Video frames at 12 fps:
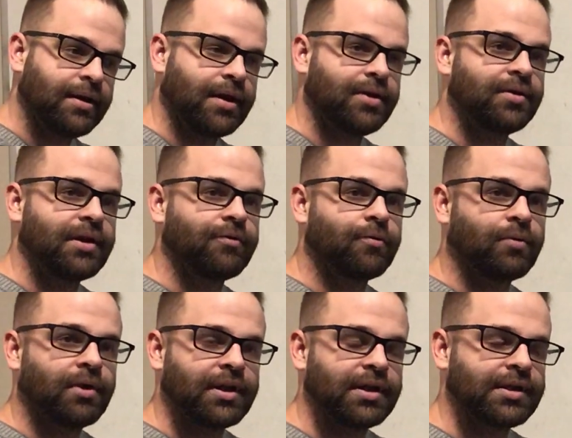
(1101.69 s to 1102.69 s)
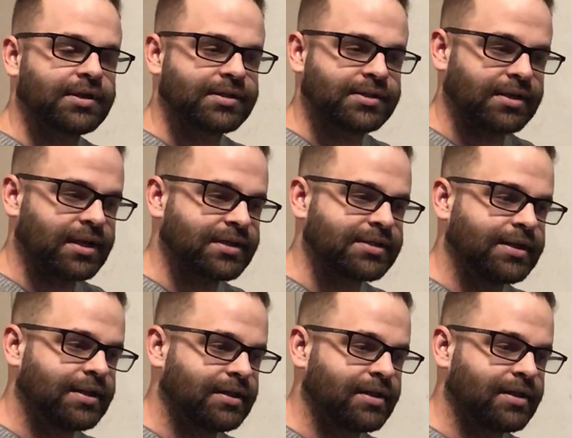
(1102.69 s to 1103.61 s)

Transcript: and you never want to exceed